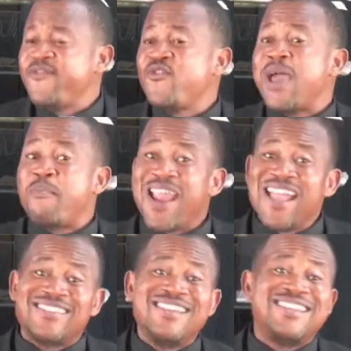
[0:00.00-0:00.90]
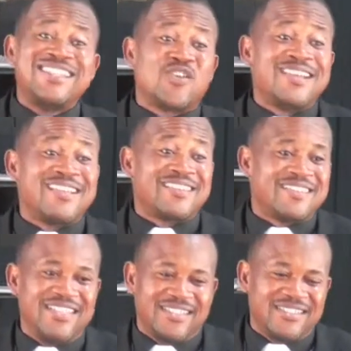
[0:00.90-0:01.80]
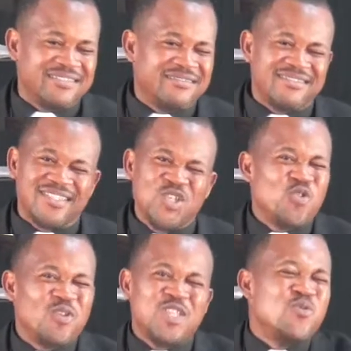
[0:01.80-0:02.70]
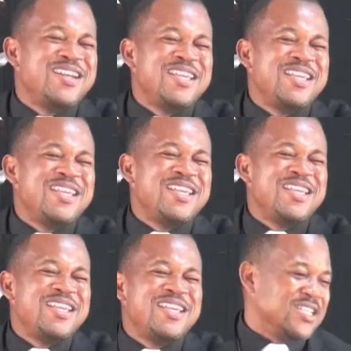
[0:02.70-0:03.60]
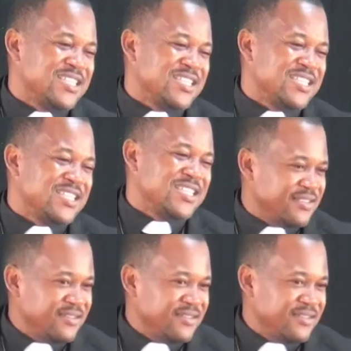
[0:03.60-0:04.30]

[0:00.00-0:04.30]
you are planting dishonest seed, you, you will reap this dishonest harvest.